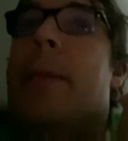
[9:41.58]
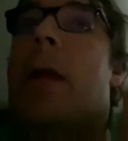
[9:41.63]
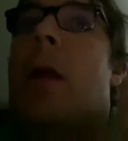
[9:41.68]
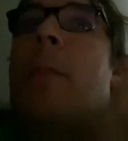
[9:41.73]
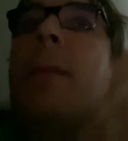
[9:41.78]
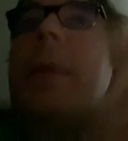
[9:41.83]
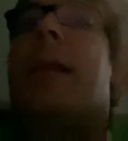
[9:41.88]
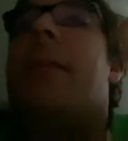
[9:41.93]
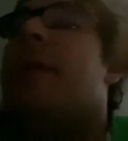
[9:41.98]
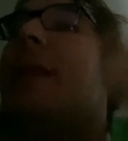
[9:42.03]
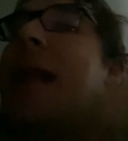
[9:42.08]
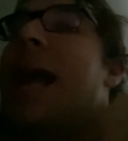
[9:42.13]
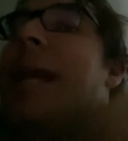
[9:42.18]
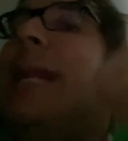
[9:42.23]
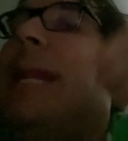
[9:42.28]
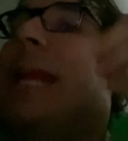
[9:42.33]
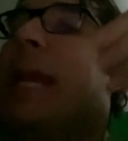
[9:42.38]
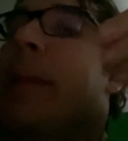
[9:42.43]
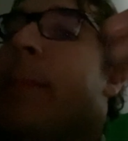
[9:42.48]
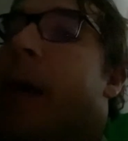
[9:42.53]
me, then I
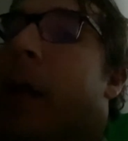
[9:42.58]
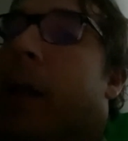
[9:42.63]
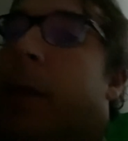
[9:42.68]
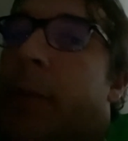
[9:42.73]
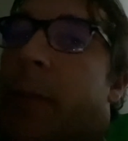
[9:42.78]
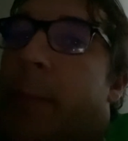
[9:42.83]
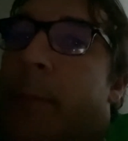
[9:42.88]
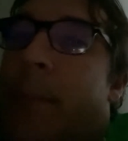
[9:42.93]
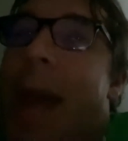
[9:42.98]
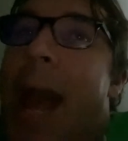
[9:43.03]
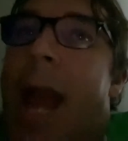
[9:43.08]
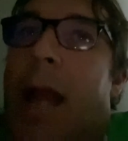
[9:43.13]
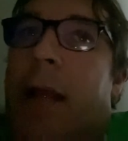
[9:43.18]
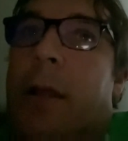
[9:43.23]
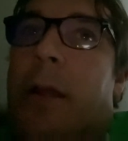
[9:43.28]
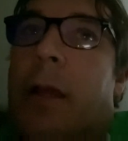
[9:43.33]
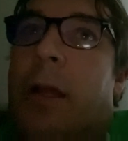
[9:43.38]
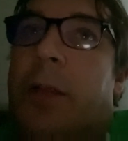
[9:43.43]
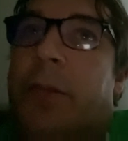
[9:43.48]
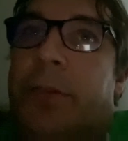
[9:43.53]
could email them
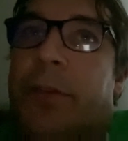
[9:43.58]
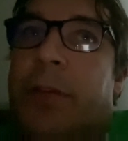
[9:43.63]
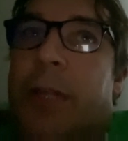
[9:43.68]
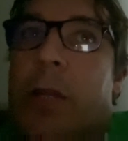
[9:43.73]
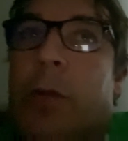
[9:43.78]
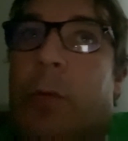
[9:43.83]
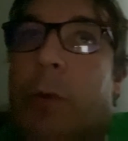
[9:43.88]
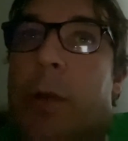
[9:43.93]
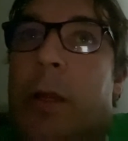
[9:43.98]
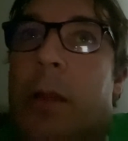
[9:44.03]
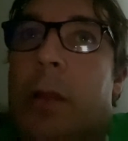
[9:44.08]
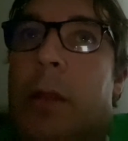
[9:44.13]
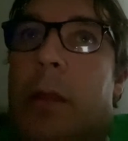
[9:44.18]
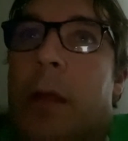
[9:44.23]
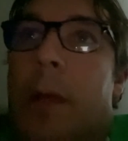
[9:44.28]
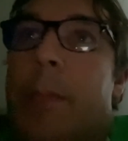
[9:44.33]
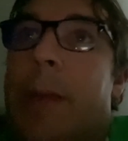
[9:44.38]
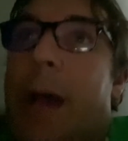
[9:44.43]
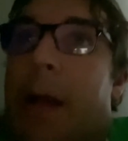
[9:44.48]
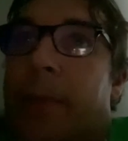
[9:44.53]
back a secret
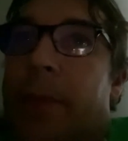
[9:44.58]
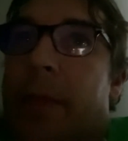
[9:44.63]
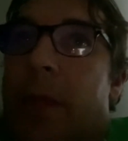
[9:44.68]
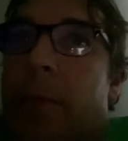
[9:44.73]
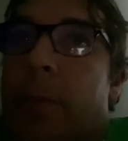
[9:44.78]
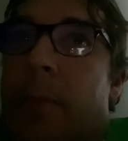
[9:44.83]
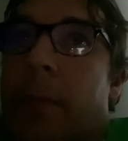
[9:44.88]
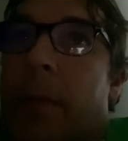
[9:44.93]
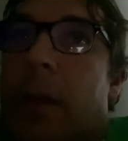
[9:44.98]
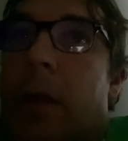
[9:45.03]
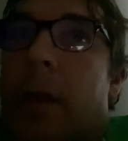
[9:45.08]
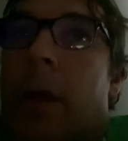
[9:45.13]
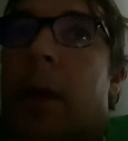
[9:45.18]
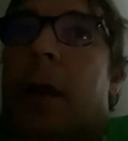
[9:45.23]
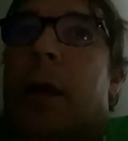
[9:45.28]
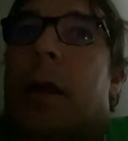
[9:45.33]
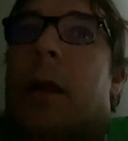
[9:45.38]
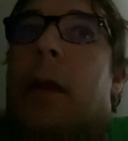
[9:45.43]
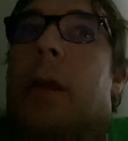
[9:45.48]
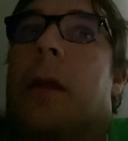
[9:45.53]
about them.
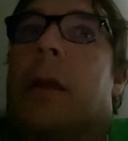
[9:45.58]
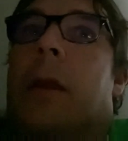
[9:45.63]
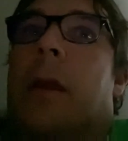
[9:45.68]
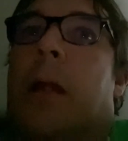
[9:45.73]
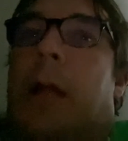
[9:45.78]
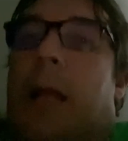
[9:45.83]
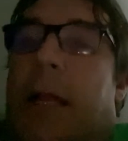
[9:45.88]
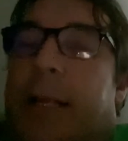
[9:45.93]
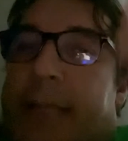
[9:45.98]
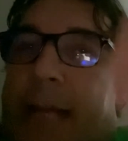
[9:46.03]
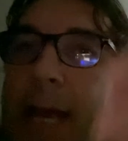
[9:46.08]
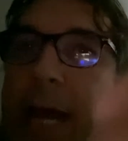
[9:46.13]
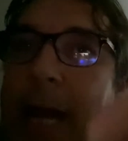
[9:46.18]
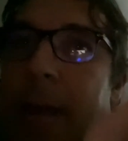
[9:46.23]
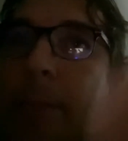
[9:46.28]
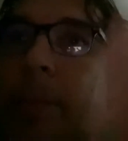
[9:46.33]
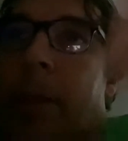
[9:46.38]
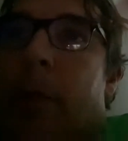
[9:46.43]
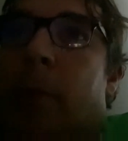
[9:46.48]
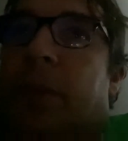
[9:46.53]
A
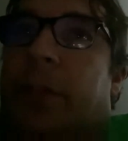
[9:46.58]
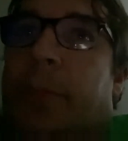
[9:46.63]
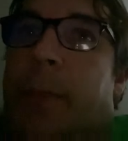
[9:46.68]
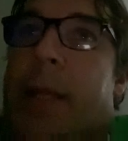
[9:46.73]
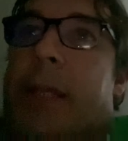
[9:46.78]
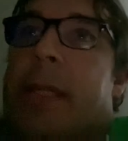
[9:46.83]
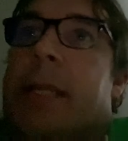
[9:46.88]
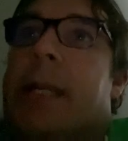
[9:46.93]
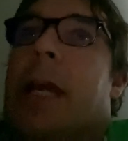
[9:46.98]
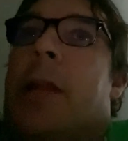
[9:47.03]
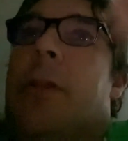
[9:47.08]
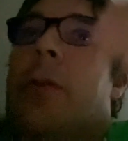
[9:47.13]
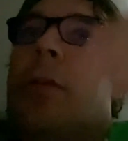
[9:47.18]
time that we spent together or